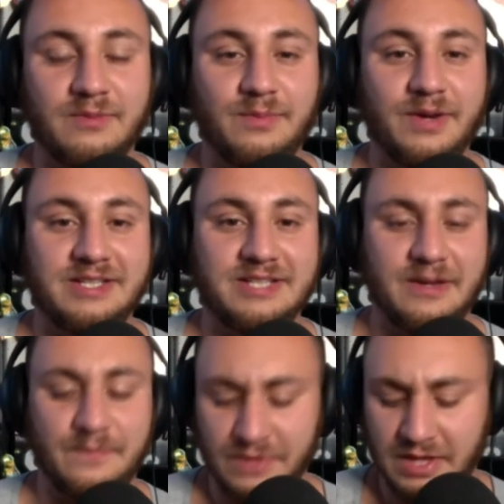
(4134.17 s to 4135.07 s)
But
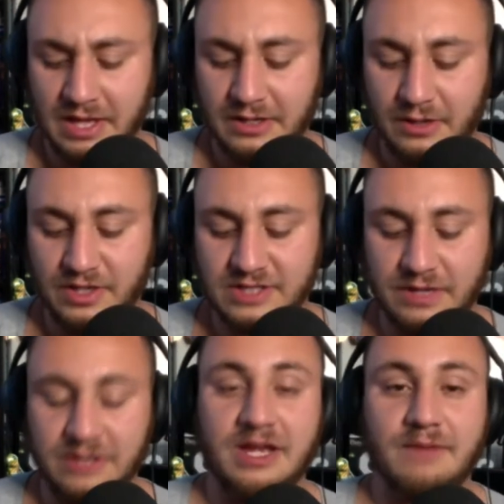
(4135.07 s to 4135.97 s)
now this
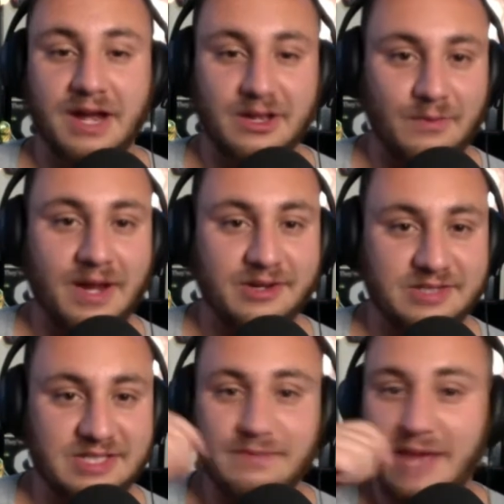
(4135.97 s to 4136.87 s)
one, you get Michael Myers
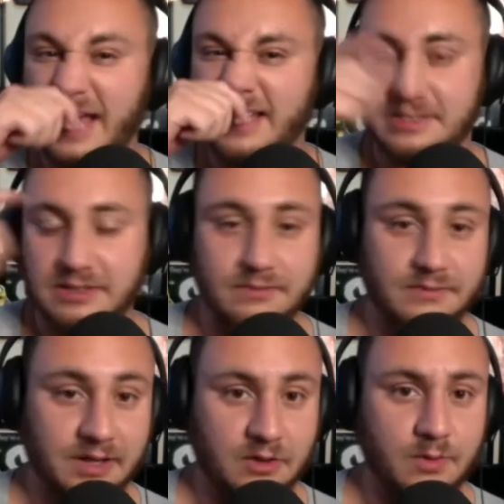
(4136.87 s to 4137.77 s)
demasked
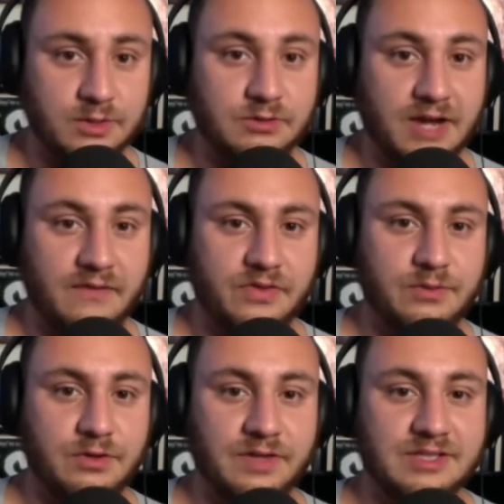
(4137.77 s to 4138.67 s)
like almost through half the movie.